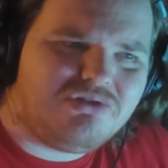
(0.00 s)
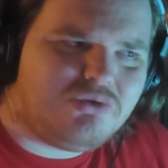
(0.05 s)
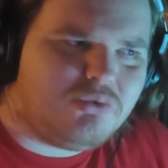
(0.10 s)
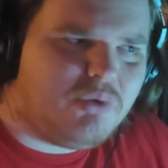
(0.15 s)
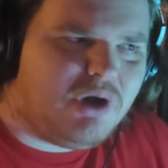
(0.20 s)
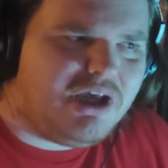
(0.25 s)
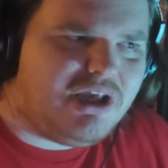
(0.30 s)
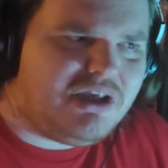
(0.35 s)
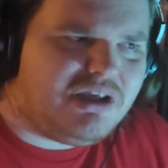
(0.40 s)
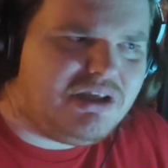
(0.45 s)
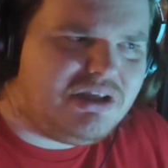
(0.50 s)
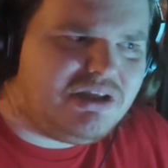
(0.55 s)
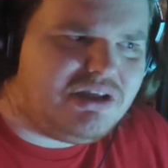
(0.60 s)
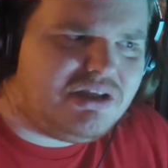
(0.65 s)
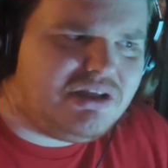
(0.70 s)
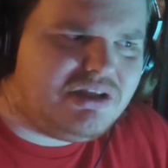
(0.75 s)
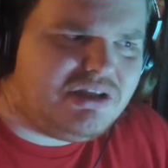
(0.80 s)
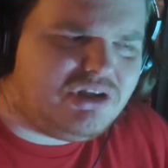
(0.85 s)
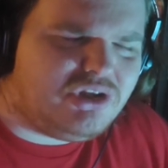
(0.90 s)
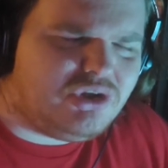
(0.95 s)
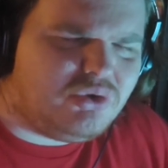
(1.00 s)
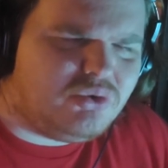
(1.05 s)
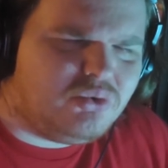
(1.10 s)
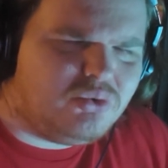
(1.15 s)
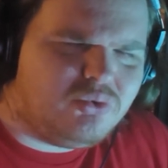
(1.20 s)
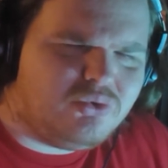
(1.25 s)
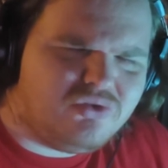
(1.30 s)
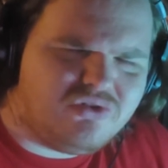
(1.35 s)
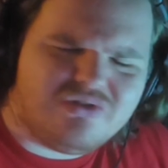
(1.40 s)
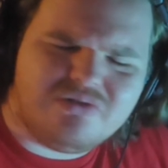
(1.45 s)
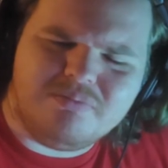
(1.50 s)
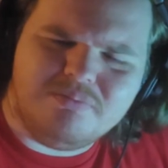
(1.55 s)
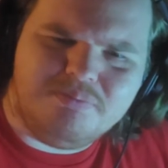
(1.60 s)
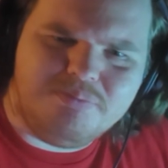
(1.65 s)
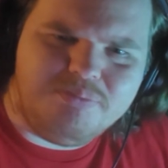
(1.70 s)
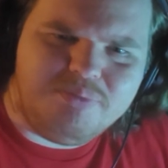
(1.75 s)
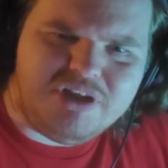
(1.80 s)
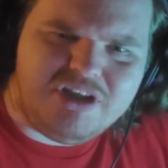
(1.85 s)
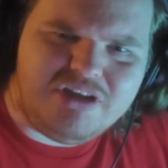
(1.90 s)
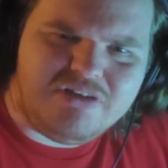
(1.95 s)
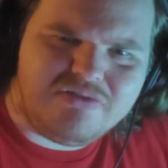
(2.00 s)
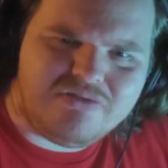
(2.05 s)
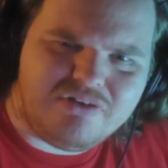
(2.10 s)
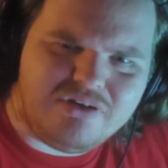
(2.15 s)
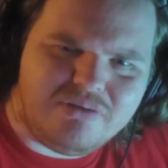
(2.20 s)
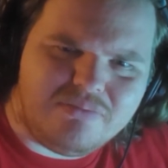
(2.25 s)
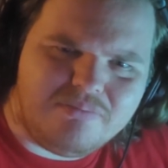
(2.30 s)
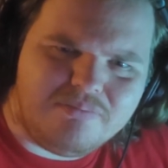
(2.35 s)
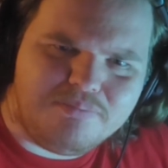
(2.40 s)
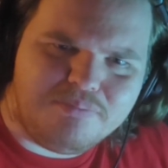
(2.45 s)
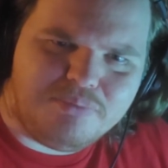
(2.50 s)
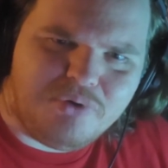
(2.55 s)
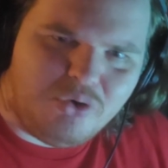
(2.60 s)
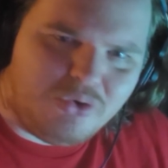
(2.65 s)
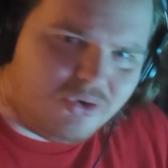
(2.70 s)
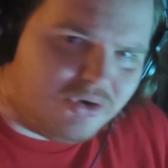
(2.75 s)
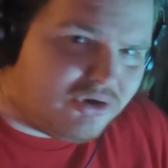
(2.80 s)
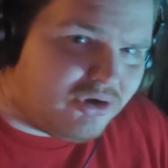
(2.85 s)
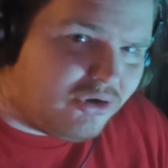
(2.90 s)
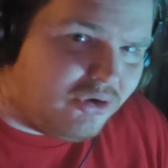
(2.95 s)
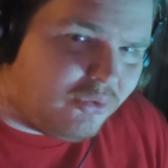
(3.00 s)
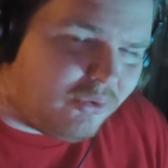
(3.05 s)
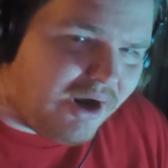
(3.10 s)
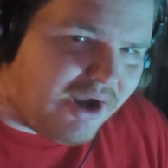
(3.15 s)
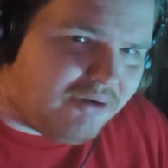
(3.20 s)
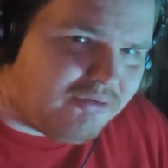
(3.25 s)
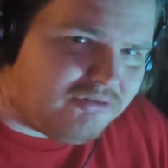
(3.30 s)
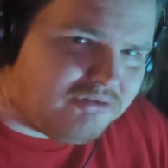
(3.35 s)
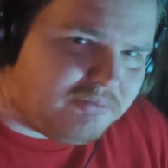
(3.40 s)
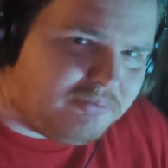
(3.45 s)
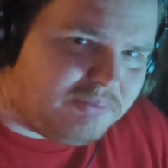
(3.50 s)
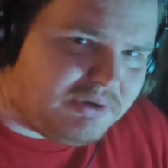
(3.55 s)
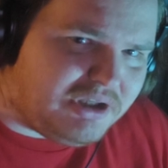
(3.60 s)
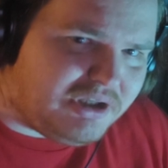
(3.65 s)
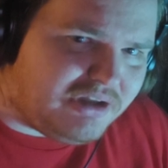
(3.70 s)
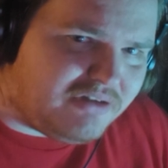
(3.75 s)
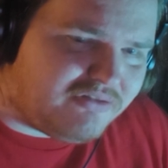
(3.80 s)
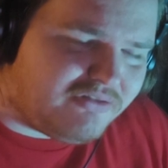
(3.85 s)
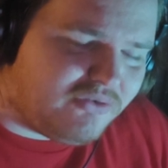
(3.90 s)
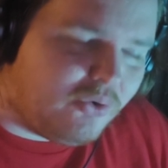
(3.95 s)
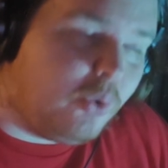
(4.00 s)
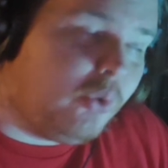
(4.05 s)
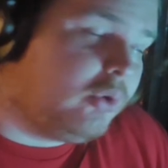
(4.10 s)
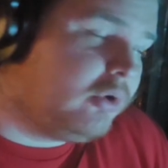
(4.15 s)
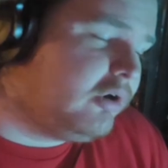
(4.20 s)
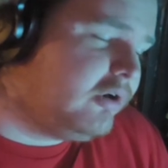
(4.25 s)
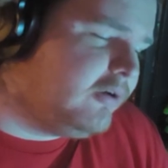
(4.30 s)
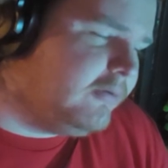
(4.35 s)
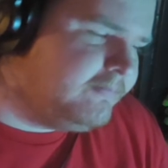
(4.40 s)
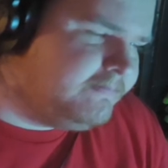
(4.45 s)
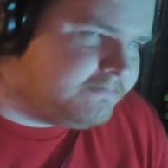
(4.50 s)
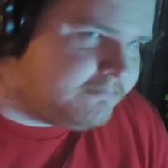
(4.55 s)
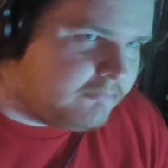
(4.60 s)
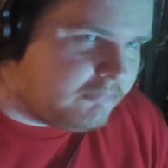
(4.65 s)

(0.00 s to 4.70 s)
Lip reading: so why use beef and pork ground beef, or